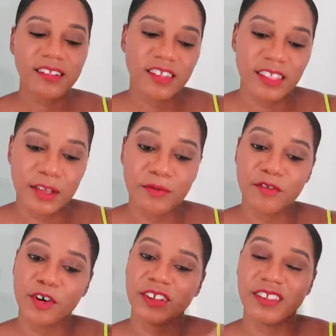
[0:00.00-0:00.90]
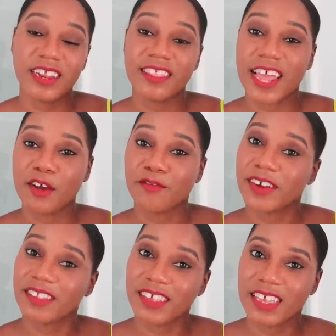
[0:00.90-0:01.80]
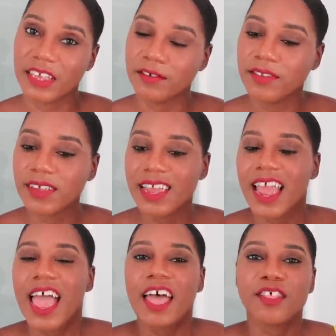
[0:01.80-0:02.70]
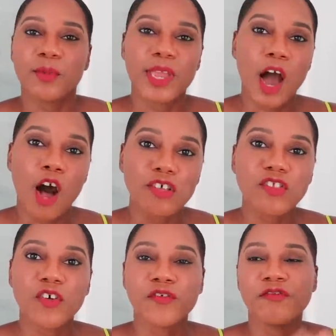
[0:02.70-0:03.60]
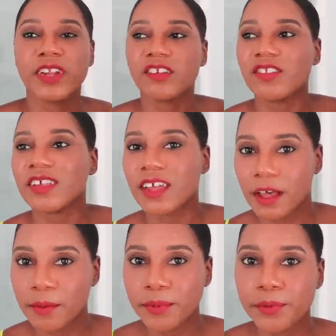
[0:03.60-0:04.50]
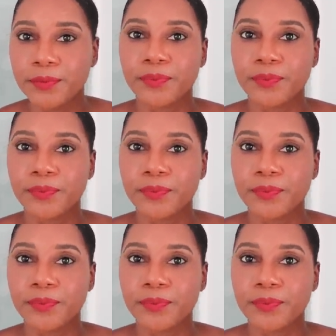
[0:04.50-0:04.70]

out to them for sending that over as a gift. And then we also finished it up